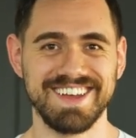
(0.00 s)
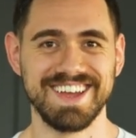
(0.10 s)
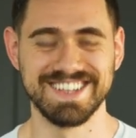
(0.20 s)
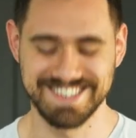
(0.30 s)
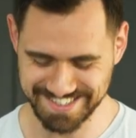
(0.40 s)

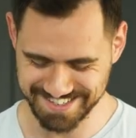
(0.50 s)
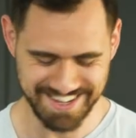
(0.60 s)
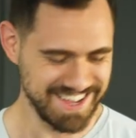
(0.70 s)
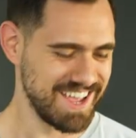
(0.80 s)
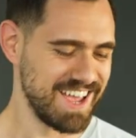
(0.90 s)
yes.
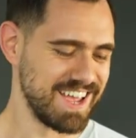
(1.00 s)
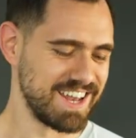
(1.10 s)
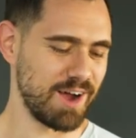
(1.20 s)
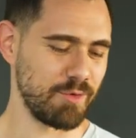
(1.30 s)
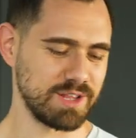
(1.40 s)

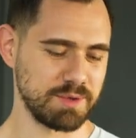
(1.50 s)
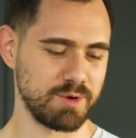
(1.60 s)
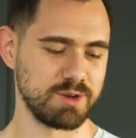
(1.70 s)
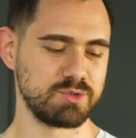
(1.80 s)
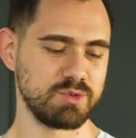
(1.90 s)
Now what I'm
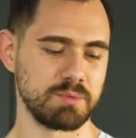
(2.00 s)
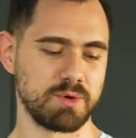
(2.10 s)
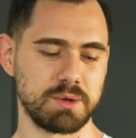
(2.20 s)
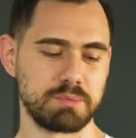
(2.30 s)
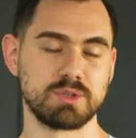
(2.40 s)
gonna do, I'm
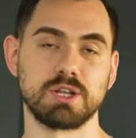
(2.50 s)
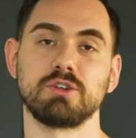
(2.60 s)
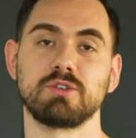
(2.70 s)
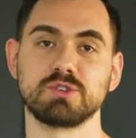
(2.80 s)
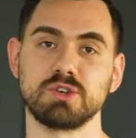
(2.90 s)
gonna put a
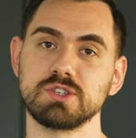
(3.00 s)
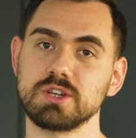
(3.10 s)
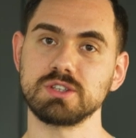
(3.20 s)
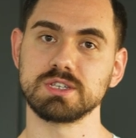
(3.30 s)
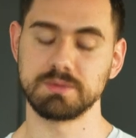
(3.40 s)
lot of soy
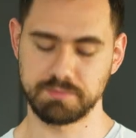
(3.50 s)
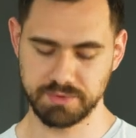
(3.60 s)
sauce.